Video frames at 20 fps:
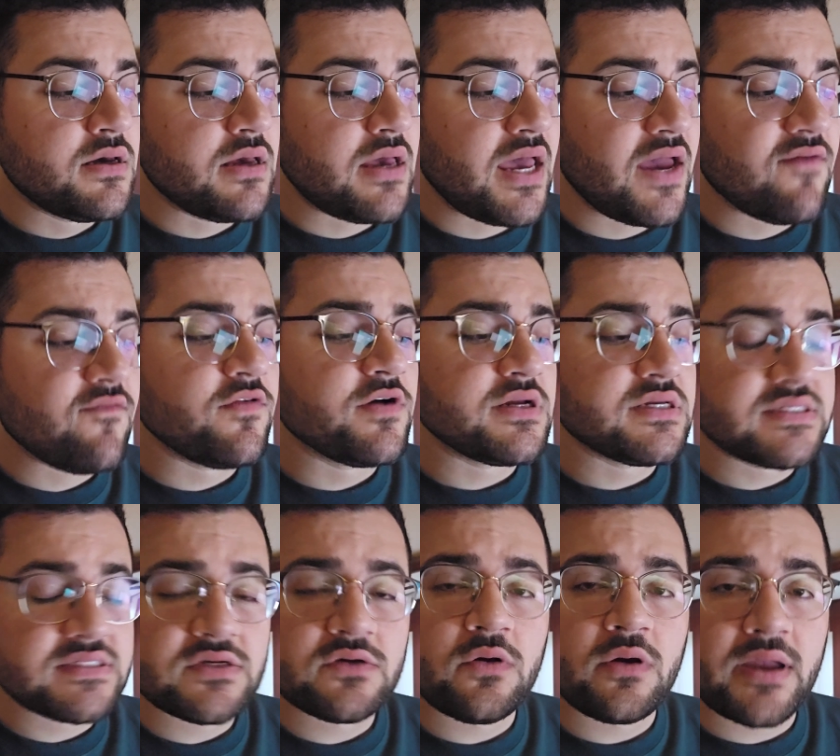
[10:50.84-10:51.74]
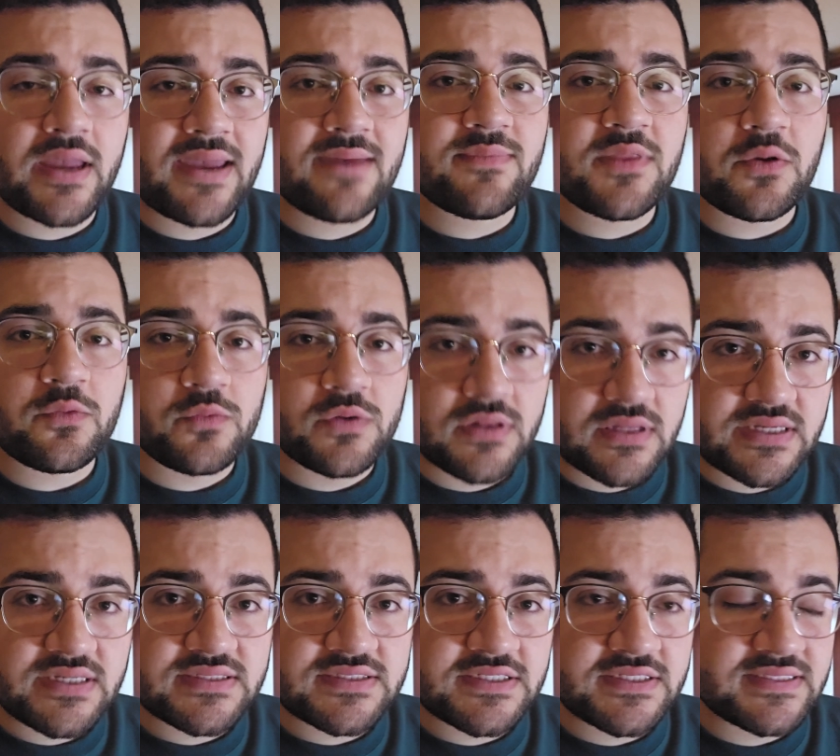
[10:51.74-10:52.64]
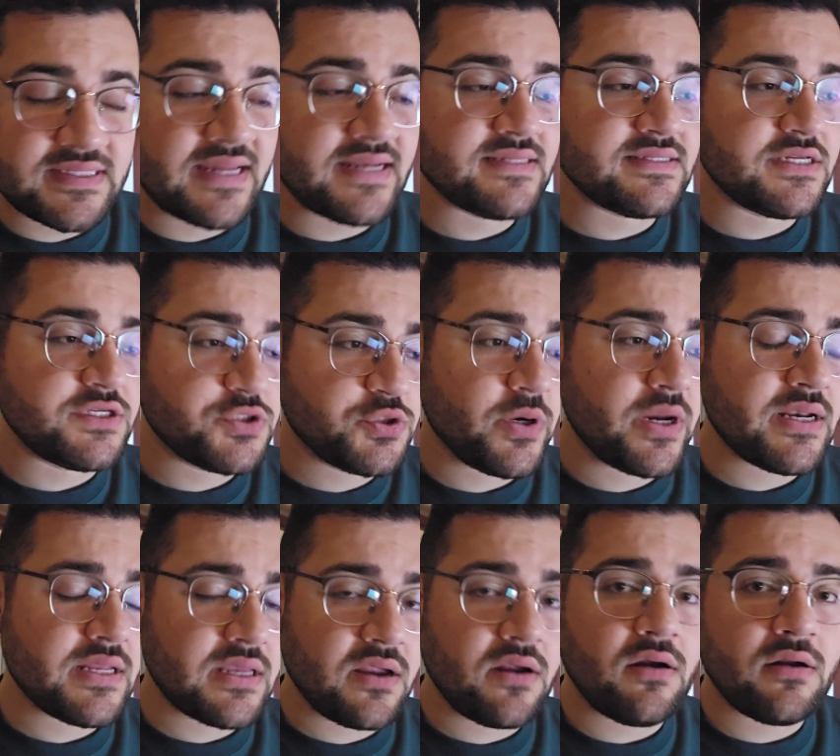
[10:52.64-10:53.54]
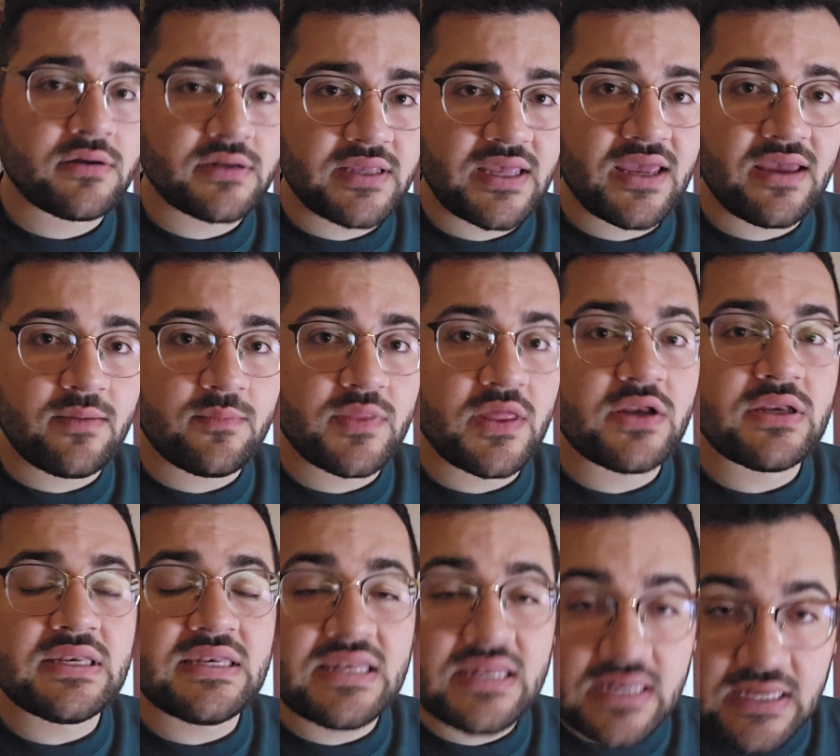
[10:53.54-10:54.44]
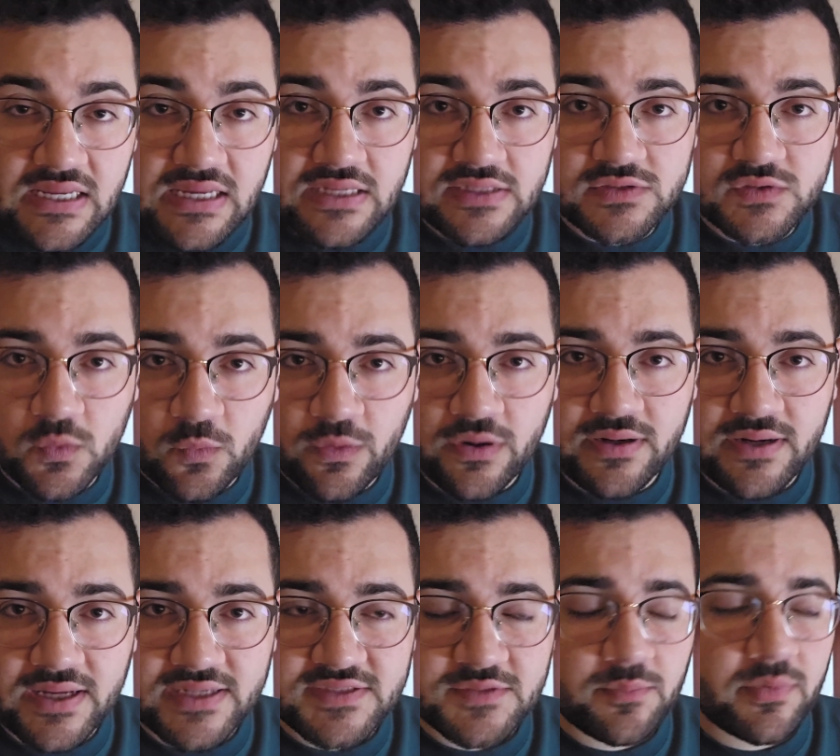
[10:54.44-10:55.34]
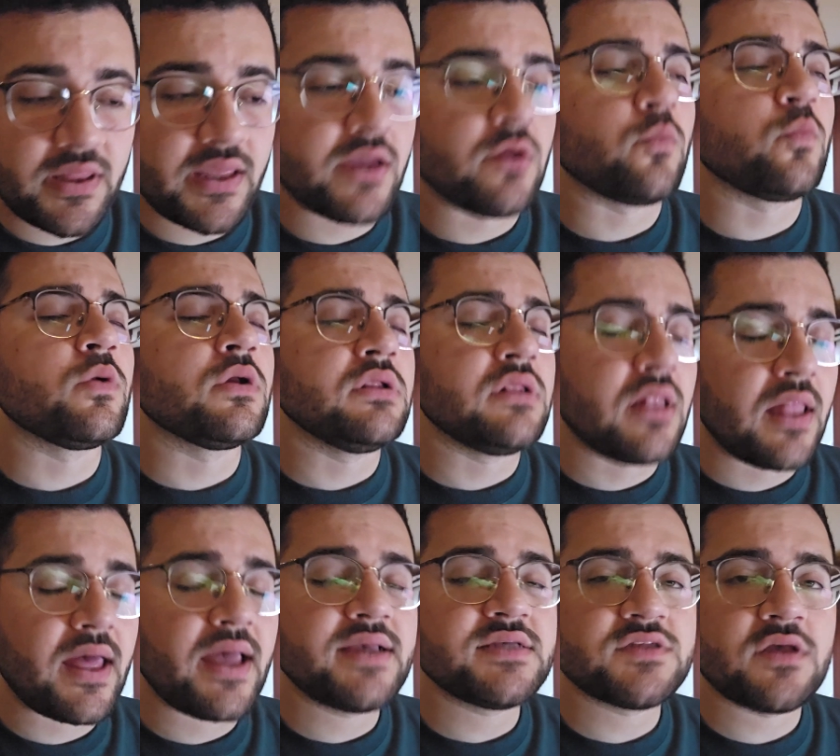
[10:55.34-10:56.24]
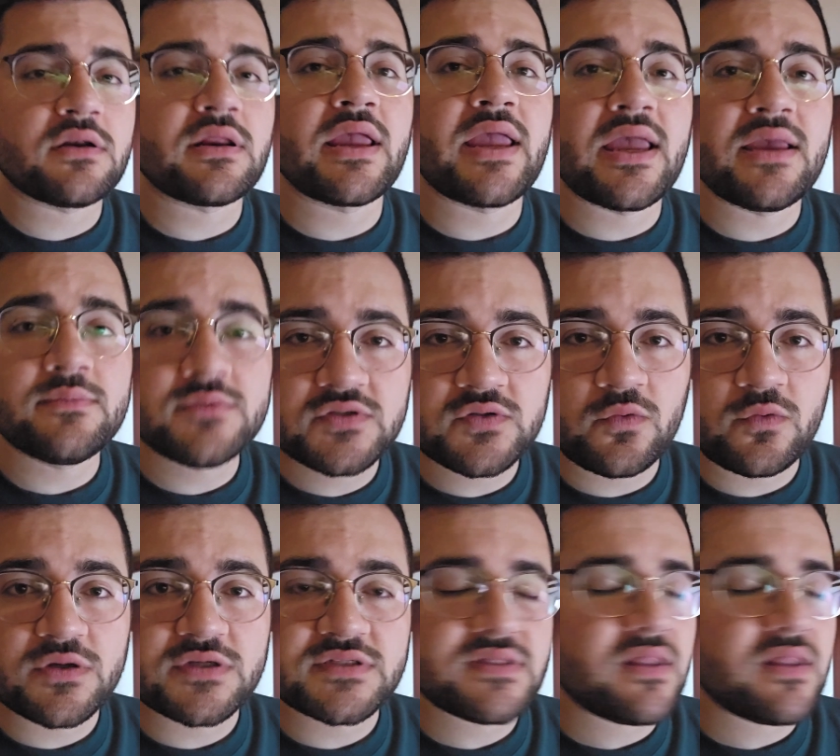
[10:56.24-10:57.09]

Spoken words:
Every single game that releases that is a trading card game that needs organized play relies on game stores,